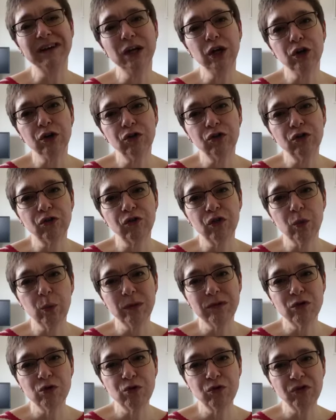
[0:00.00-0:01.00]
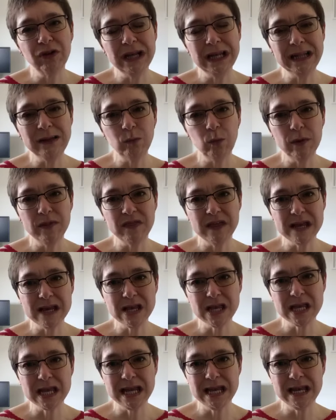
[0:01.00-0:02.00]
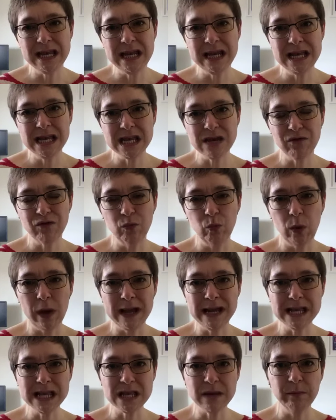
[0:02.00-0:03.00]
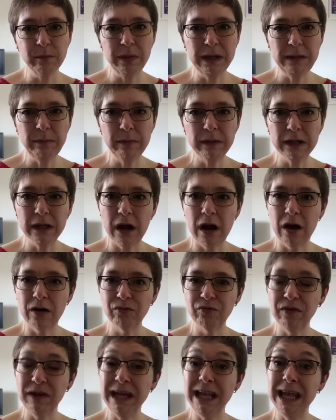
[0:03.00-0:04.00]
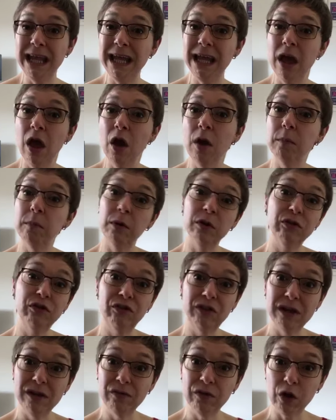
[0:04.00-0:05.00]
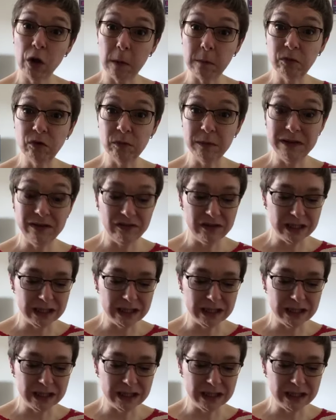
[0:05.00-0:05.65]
conscious that we're all dealing with this in different ways. Some people are feeling positive and optimistic